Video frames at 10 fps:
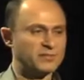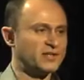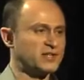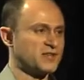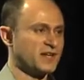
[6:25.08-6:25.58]

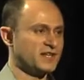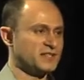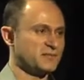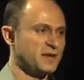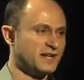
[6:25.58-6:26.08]
bullet train in
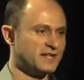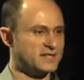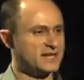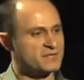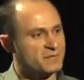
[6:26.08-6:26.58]
Japan
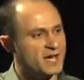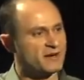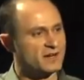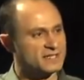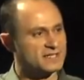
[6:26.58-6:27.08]
is a
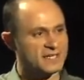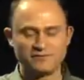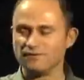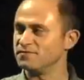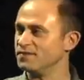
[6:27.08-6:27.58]
better
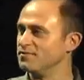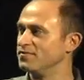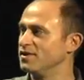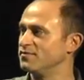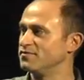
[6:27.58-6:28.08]
idea of
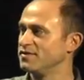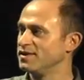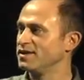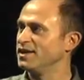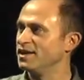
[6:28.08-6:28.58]

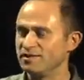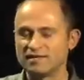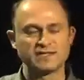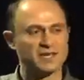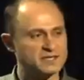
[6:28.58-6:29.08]

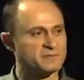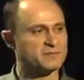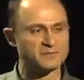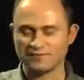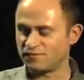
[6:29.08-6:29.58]
it's a bit more